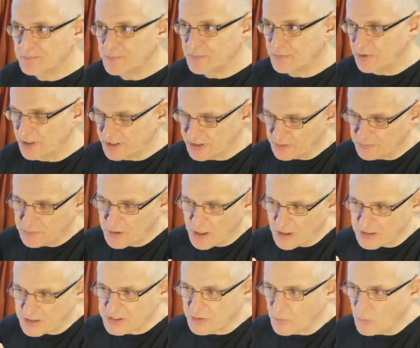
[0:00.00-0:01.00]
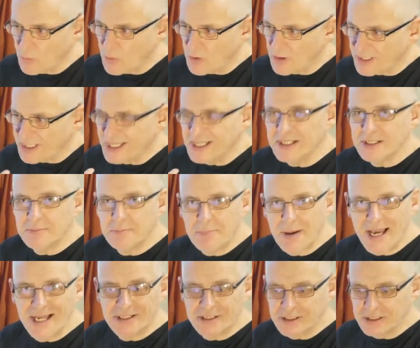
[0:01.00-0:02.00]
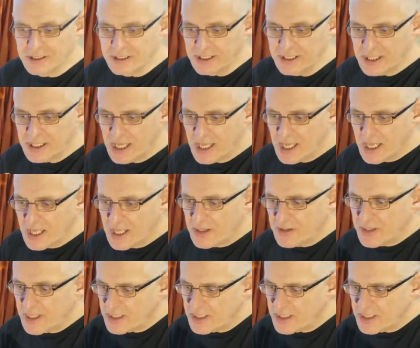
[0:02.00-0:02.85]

Right? The parts don't work independently. They're